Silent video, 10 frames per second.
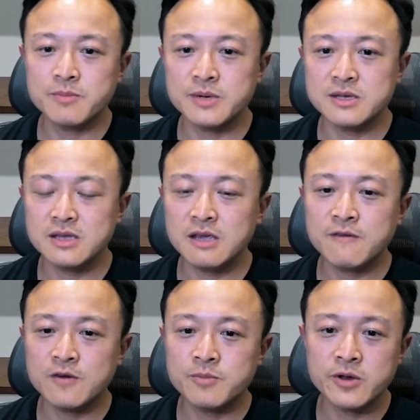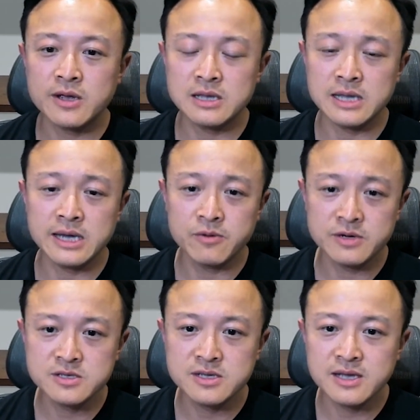But if you're building a layer
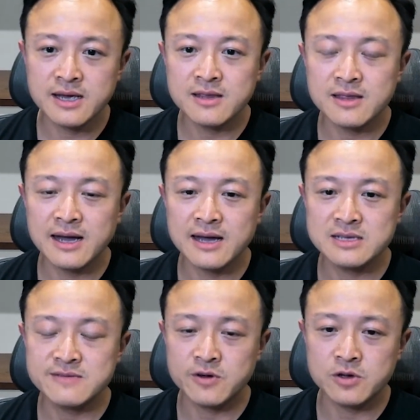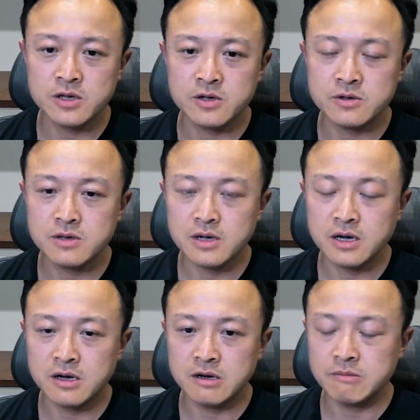one today that has very low
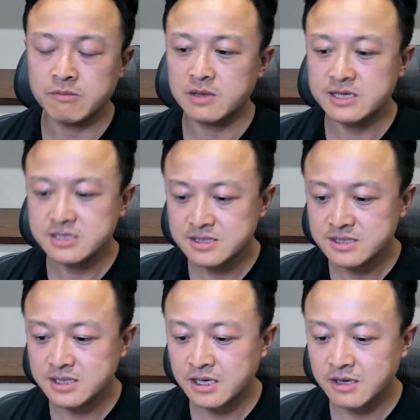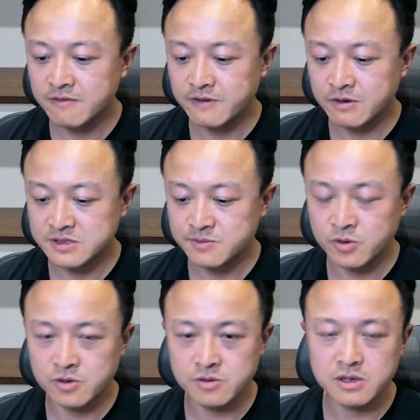latency, very
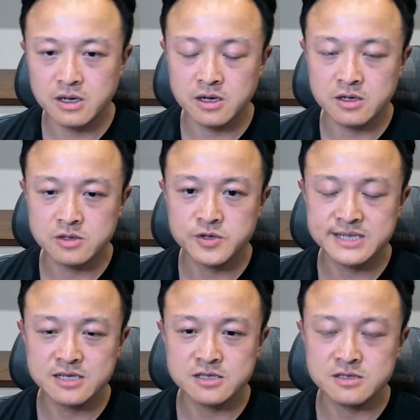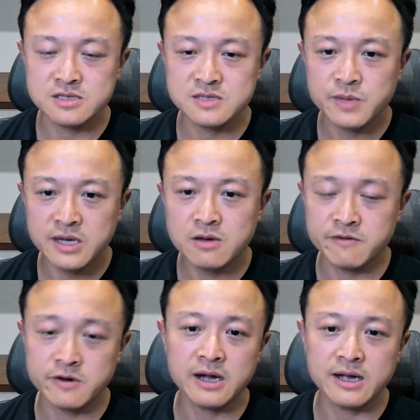small transaction speed, or
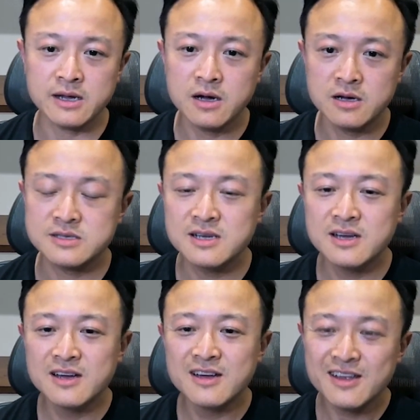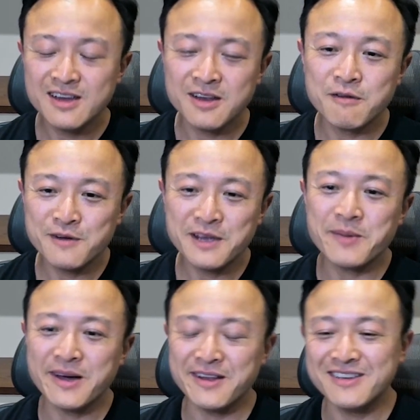very high cost, forget
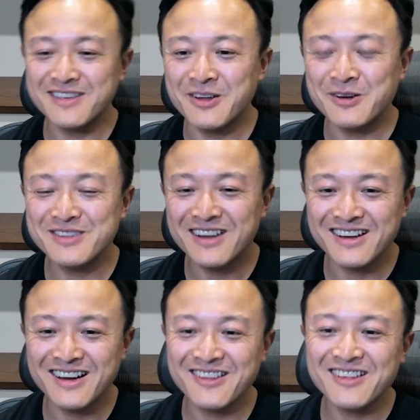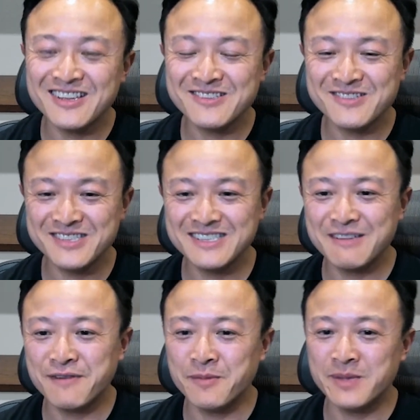about it. I think these are just the
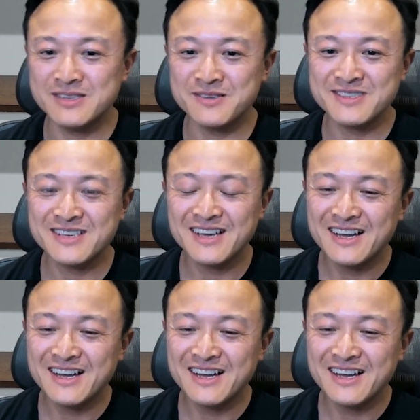fundamentals.